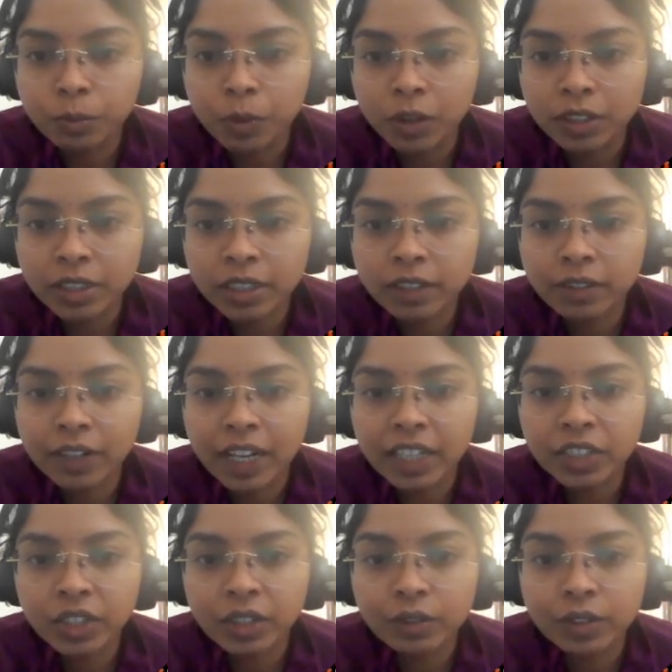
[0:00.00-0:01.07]
positive
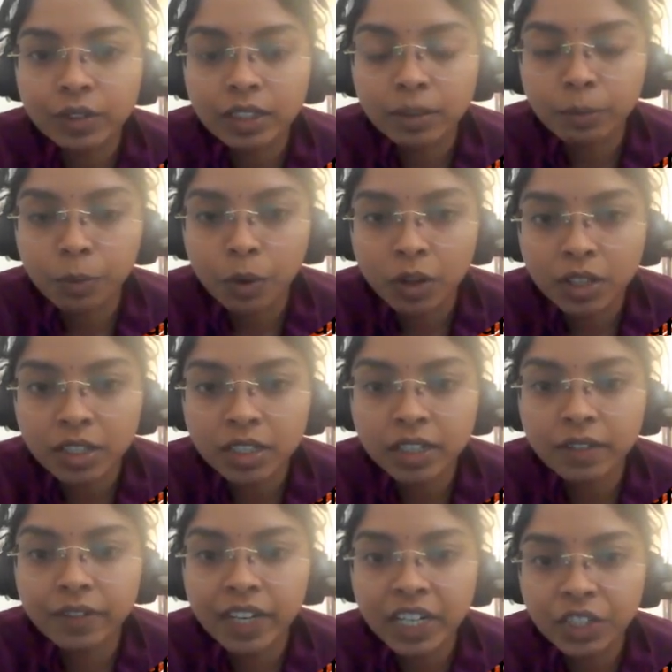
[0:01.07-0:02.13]
latch gives us a
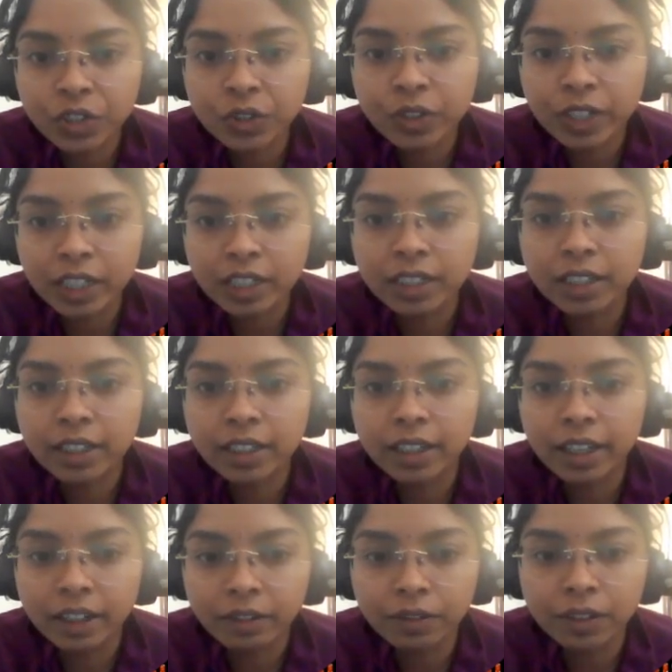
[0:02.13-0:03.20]
positive edge triggered
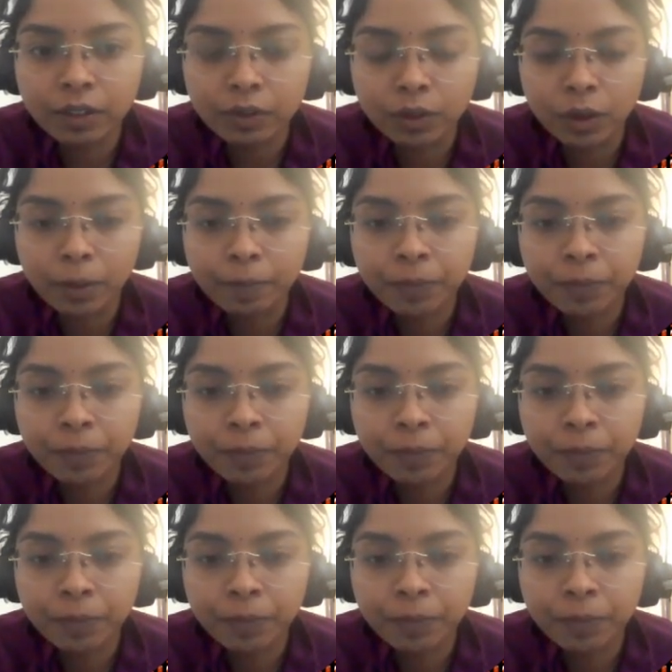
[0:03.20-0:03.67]
D flip-flop.